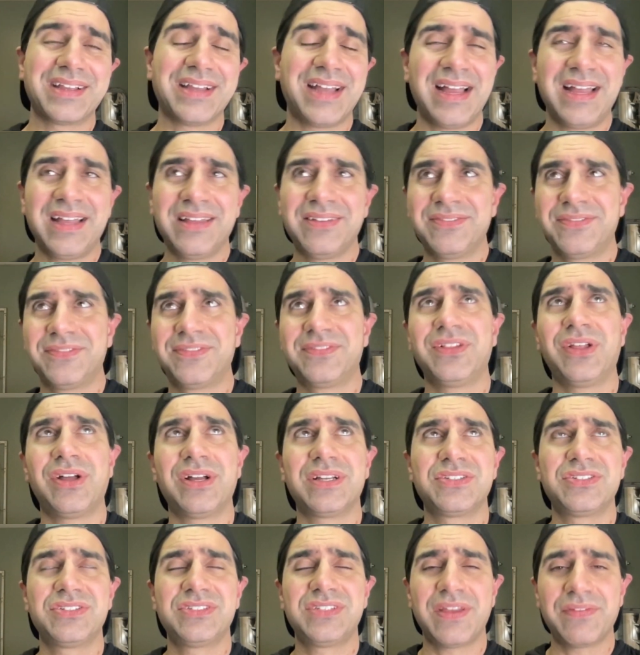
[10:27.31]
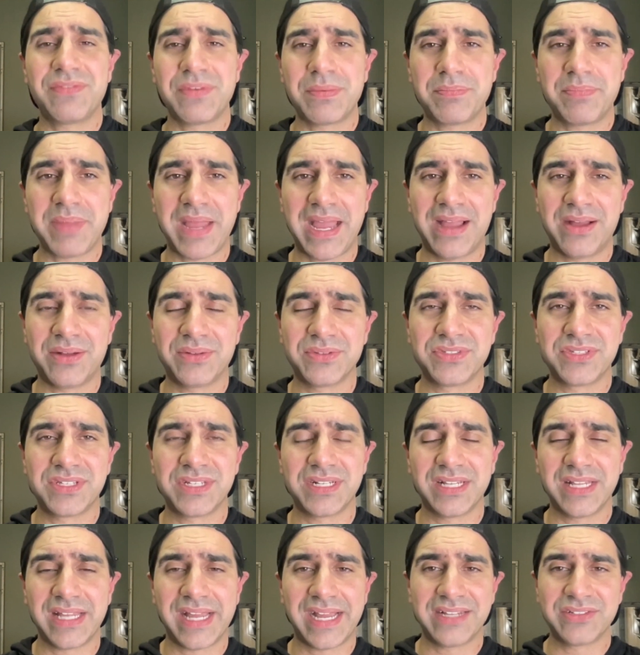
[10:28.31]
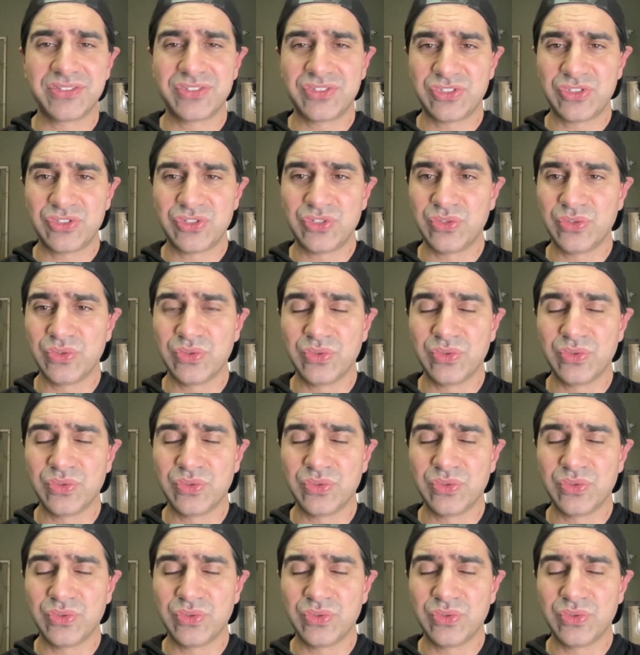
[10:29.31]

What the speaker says: I've lost 7 pounds in the last